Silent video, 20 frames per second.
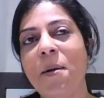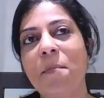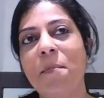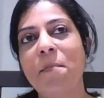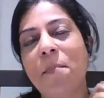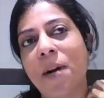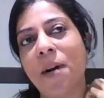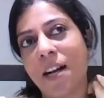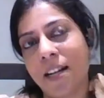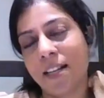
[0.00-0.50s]

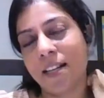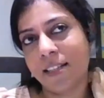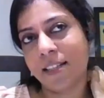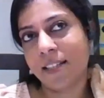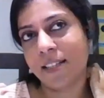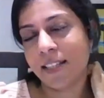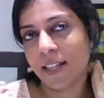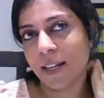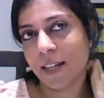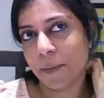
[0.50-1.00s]
but
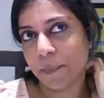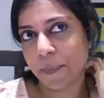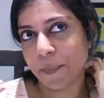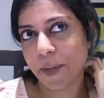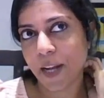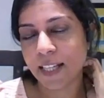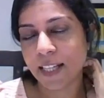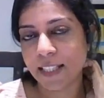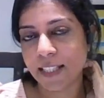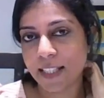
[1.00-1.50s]

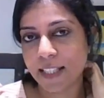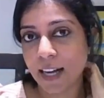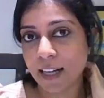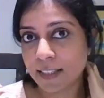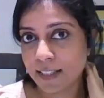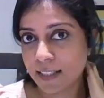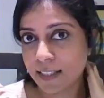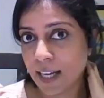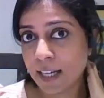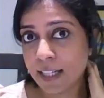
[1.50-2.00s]
I
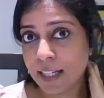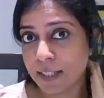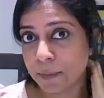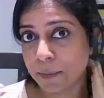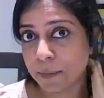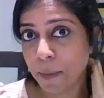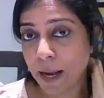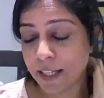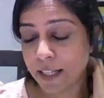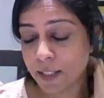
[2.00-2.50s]
started studying
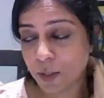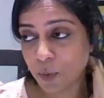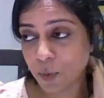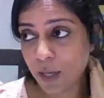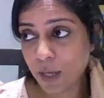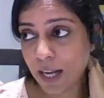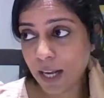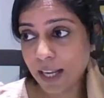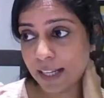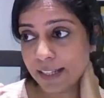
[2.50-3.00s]
Spanish
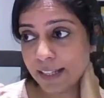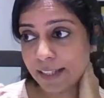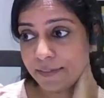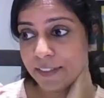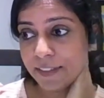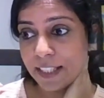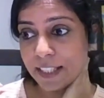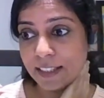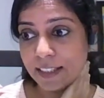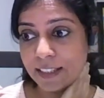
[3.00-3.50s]
when I
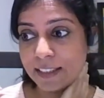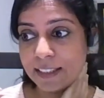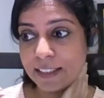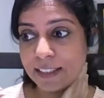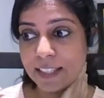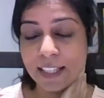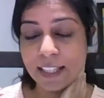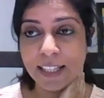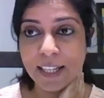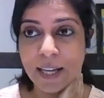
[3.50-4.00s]
lived in
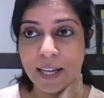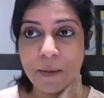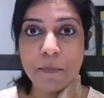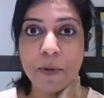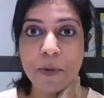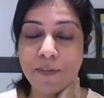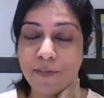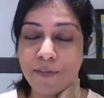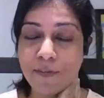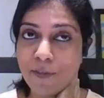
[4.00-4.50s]
Sydney,
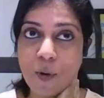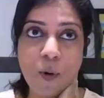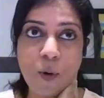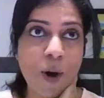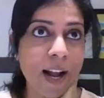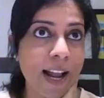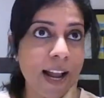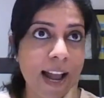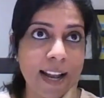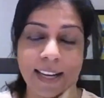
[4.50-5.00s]

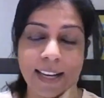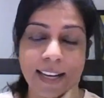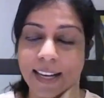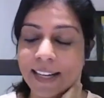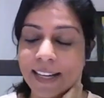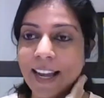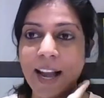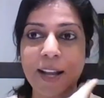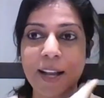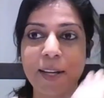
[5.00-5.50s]
before I had
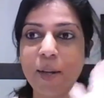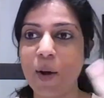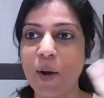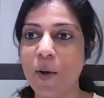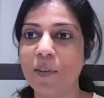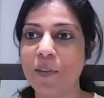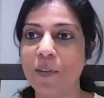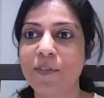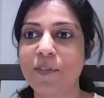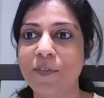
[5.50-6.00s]
any idea
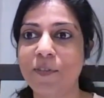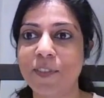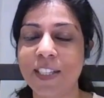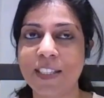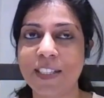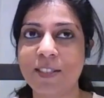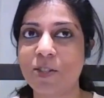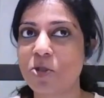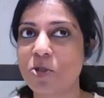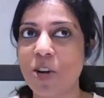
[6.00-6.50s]
of
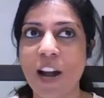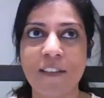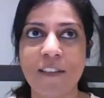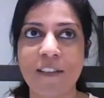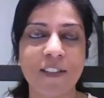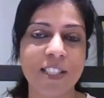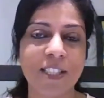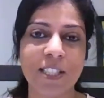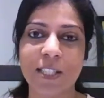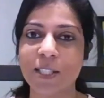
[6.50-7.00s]
this
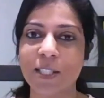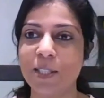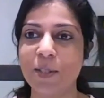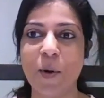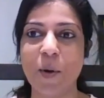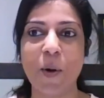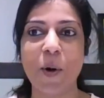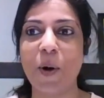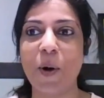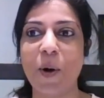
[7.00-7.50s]

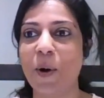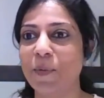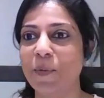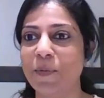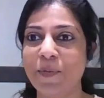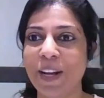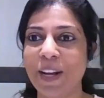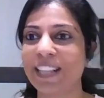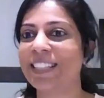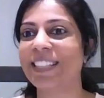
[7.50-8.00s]
travel or
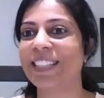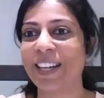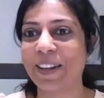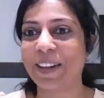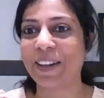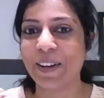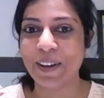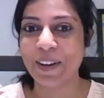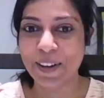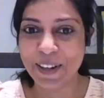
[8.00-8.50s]

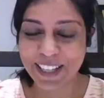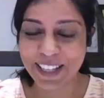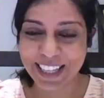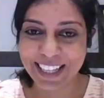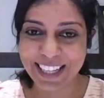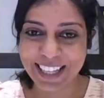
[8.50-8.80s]
Mexico,